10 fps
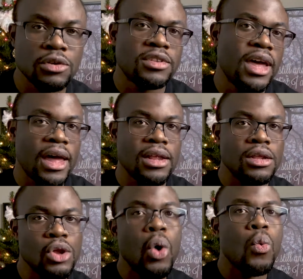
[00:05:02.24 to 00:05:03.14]
they had
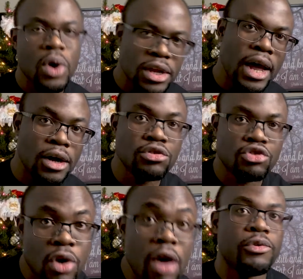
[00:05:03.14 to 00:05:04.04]
no one that could
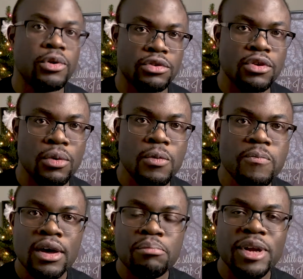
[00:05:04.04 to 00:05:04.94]
travel to.
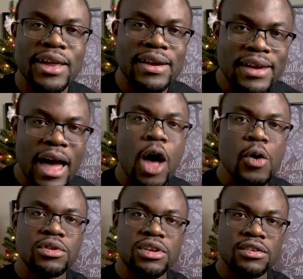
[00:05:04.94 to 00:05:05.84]
But then now
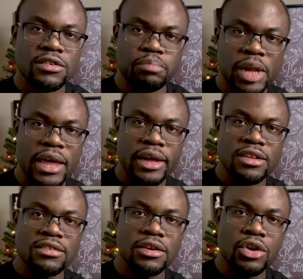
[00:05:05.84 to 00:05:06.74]
these
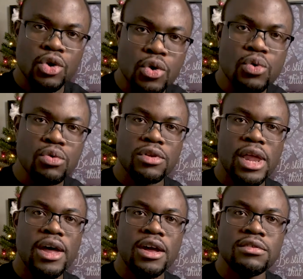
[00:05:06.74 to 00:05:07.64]
planes and cruise
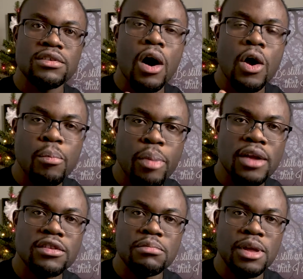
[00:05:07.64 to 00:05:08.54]
lines are
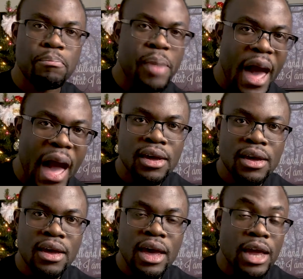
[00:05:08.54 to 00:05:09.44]
about to be packed.
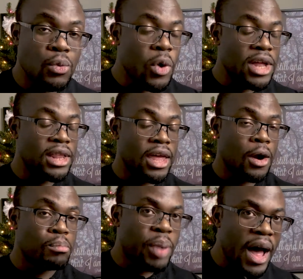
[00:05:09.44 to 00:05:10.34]
And when they are
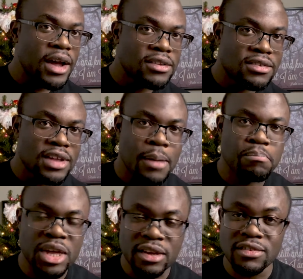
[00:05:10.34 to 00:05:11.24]
packed, that
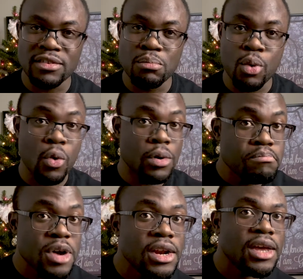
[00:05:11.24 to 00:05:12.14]
means more
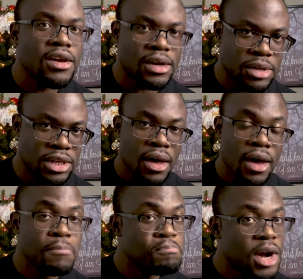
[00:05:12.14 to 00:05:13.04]
money coming in.
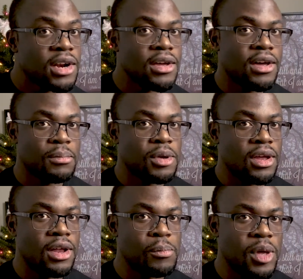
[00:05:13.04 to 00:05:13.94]
And money coming
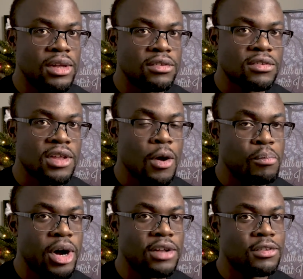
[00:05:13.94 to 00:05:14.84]
in means they're
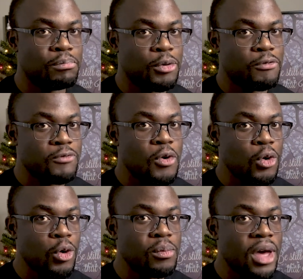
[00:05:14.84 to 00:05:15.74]
about to
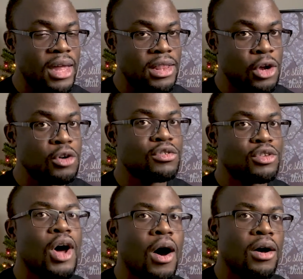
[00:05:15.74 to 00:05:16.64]
perform and their
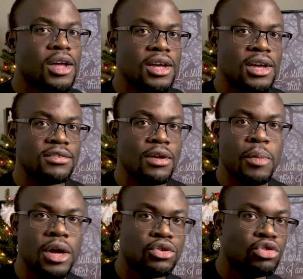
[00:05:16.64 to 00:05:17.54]
stock is
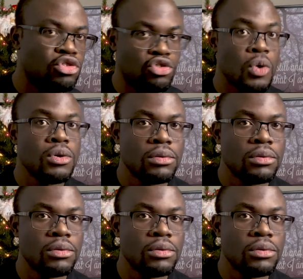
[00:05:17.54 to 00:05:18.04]
about to shoot,